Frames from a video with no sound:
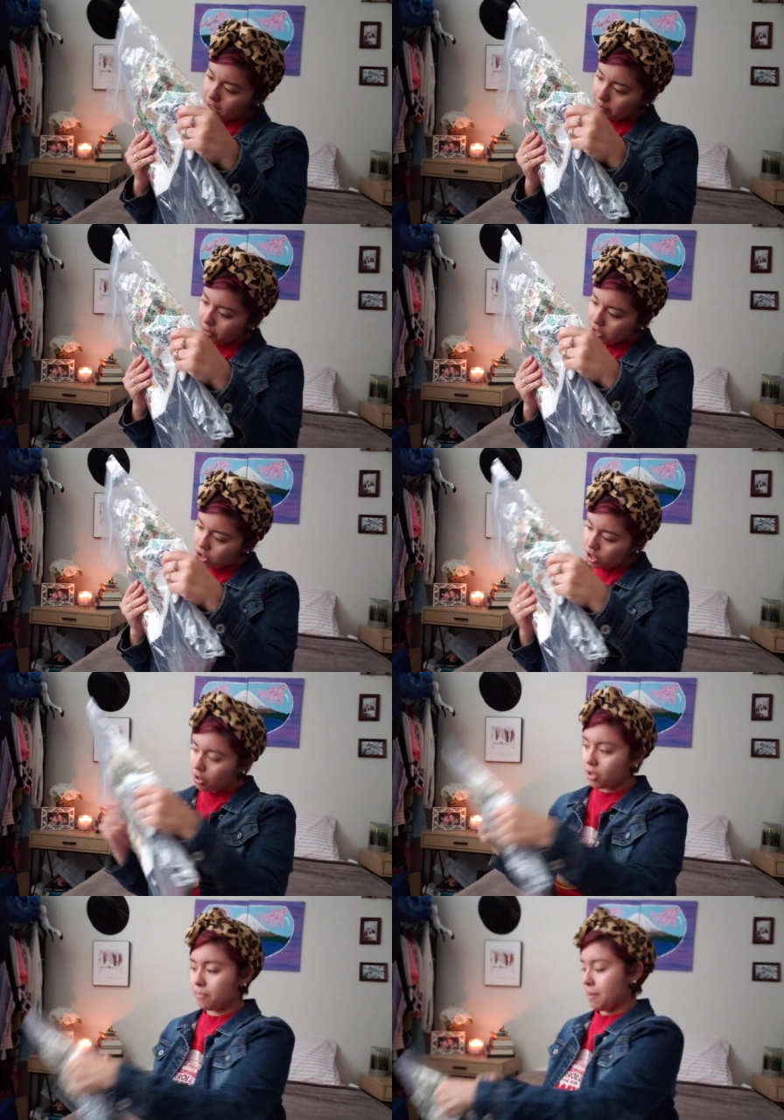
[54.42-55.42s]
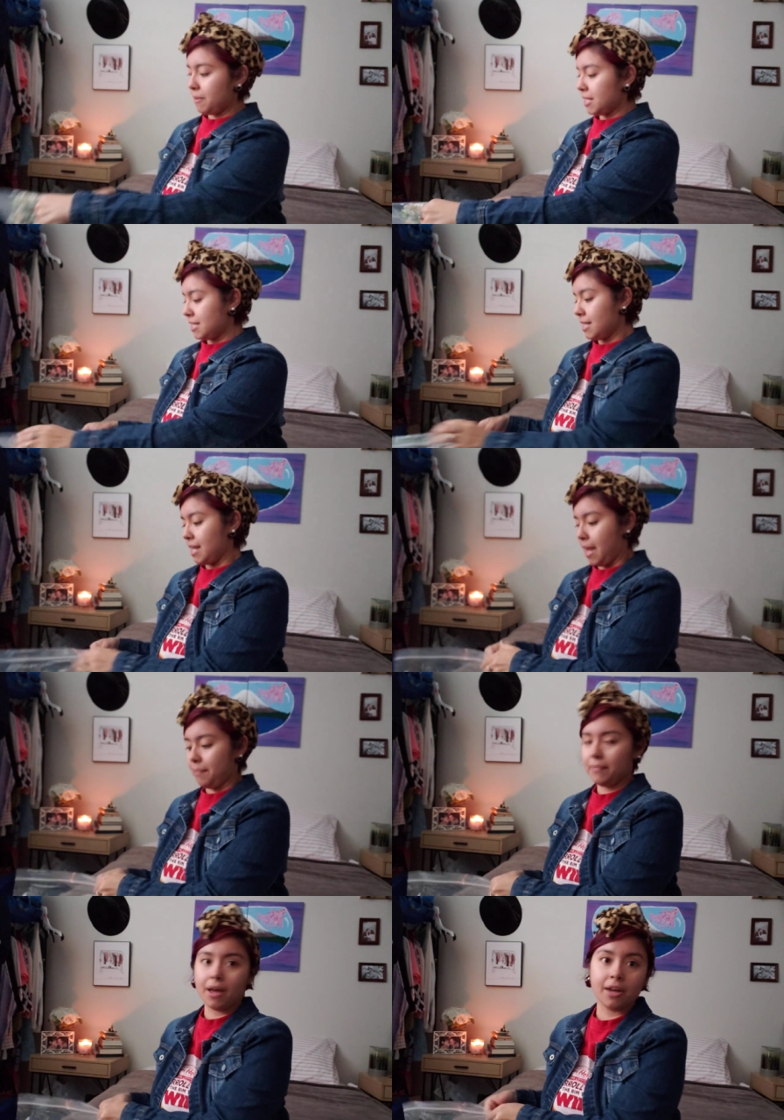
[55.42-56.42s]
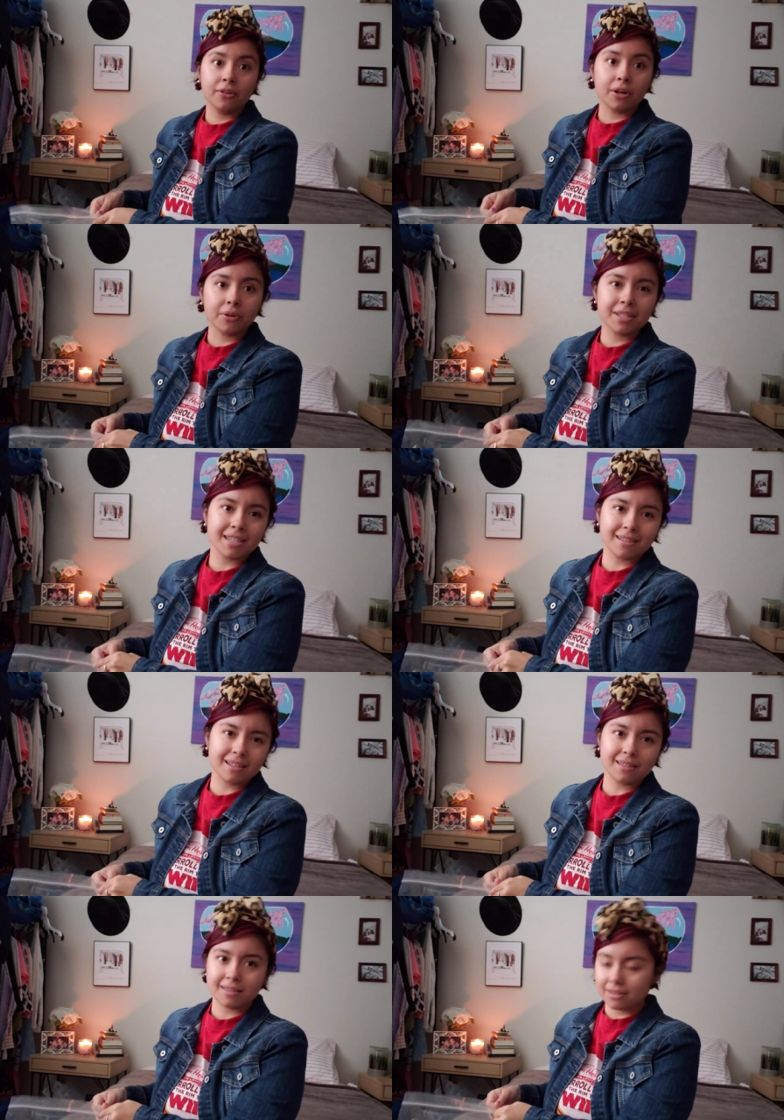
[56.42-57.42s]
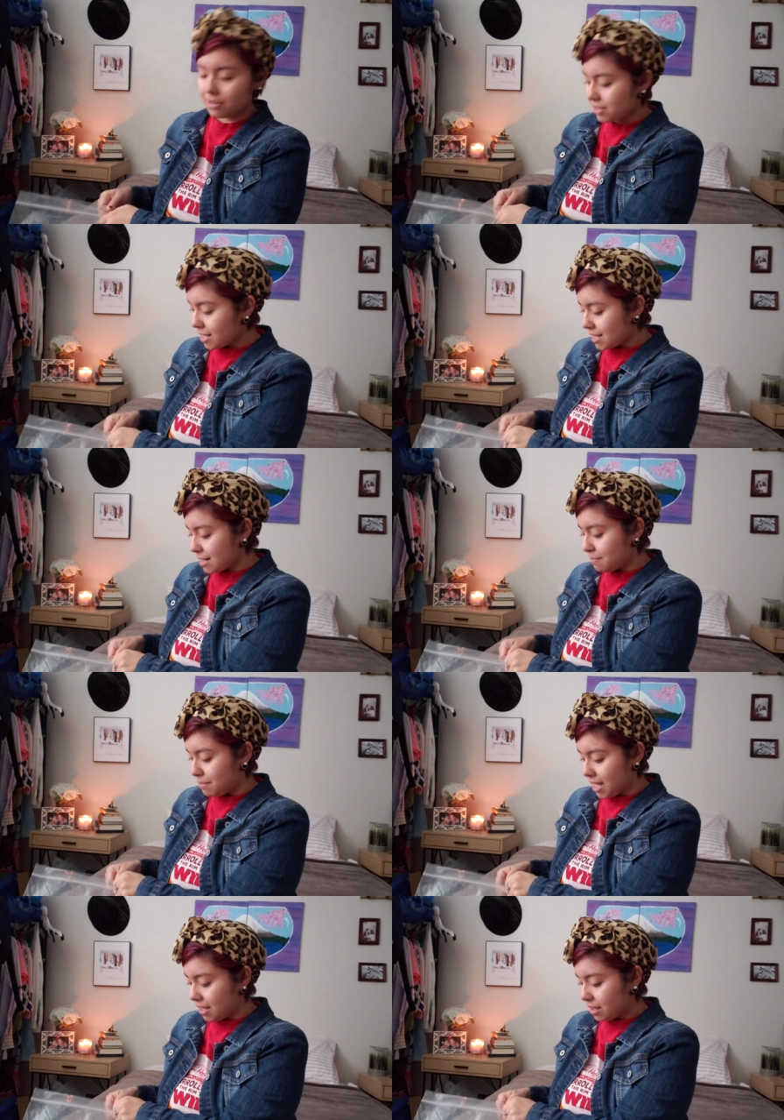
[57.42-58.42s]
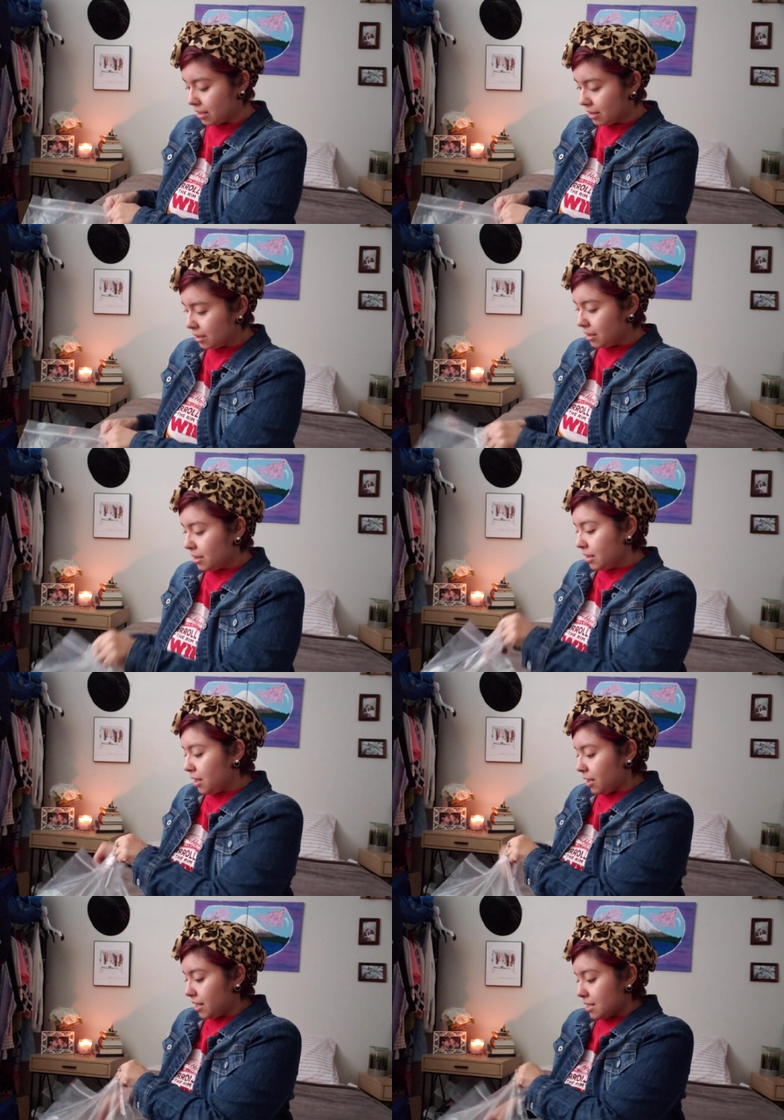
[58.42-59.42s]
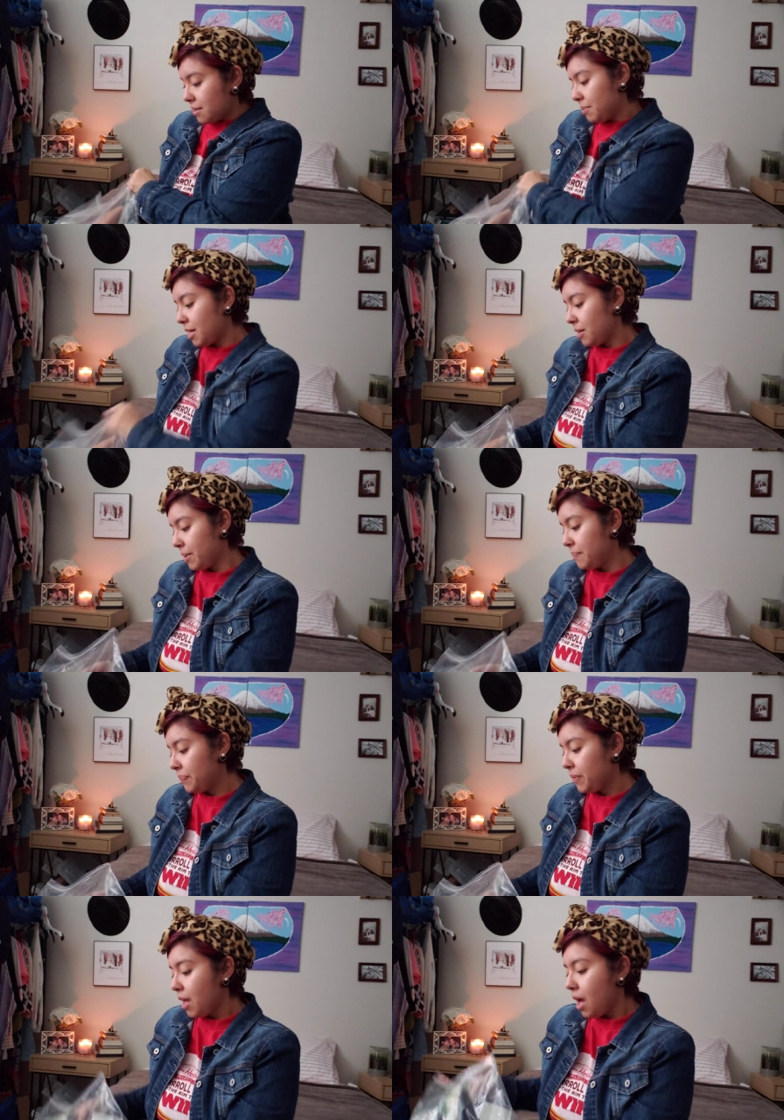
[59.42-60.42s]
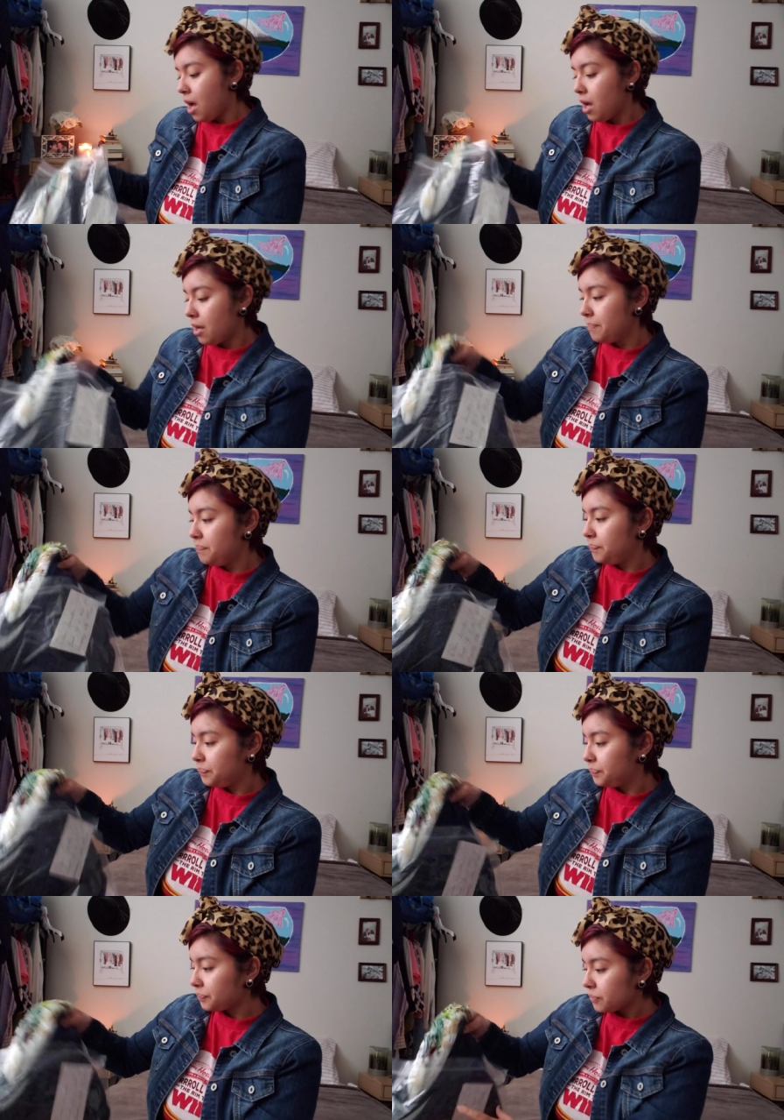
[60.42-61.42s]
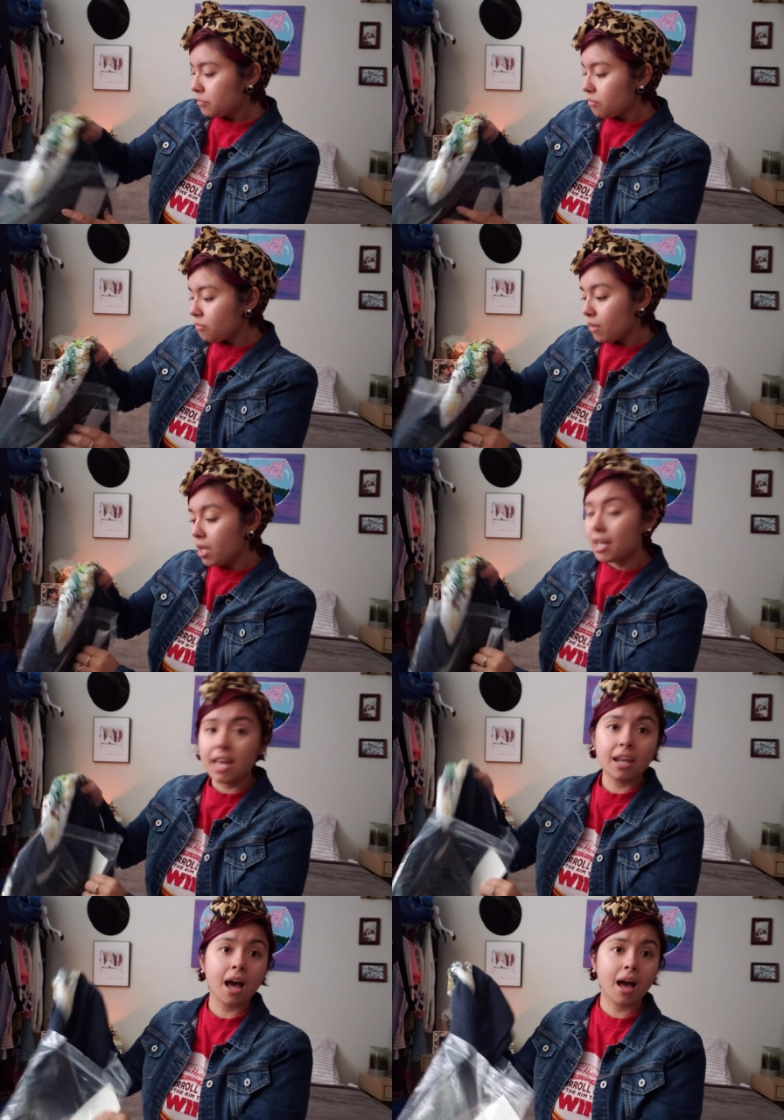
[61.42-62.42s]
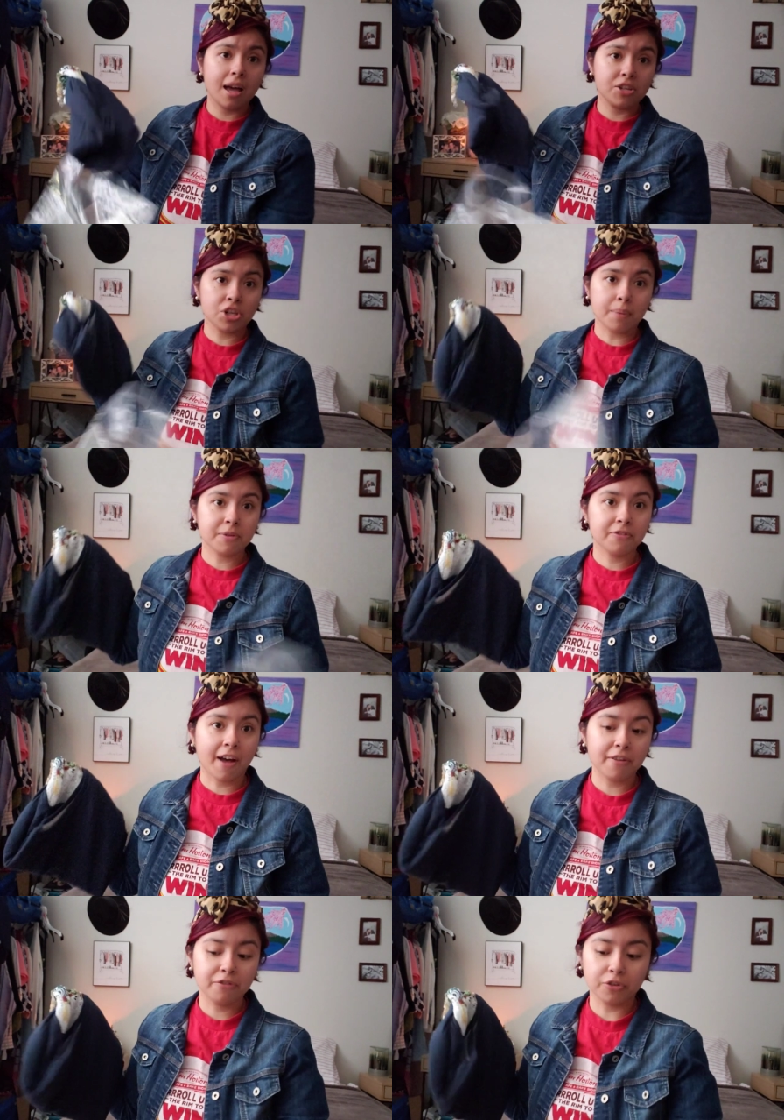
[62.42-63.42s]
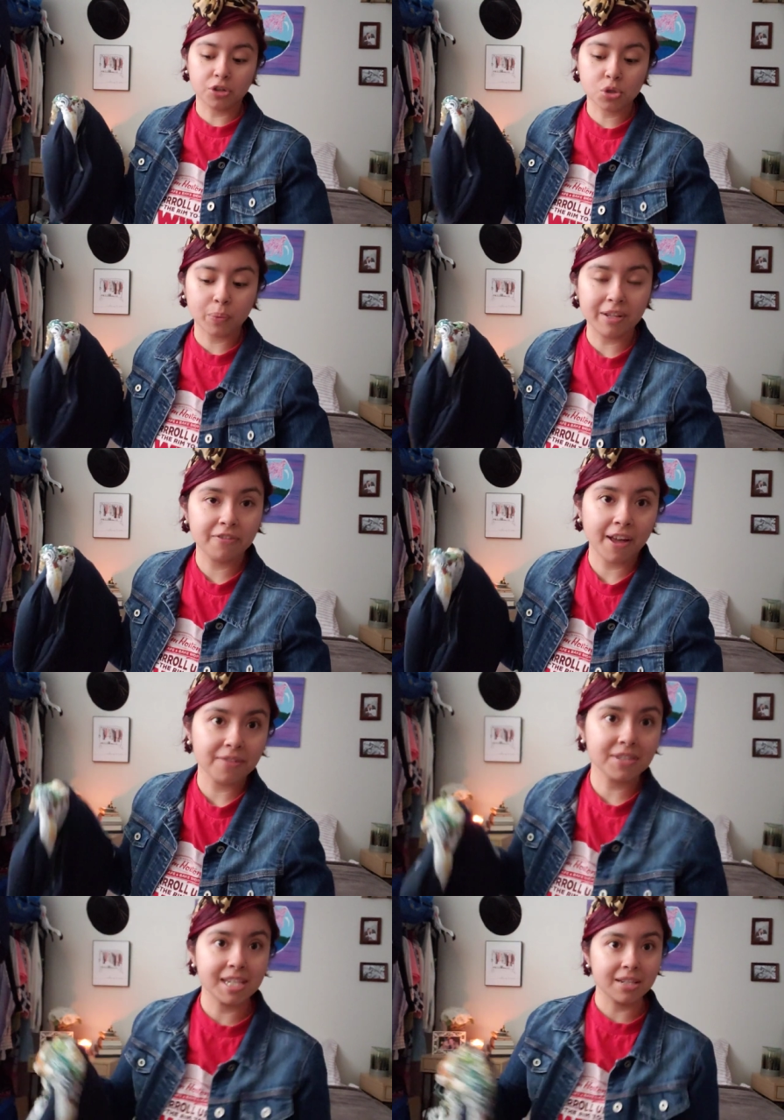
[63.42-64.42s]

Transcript: I'm pretty sure. Or maybe that's the name. I don't know, because it, it looks like it says Meek on it. But anyway, um, again, I shopped five for 25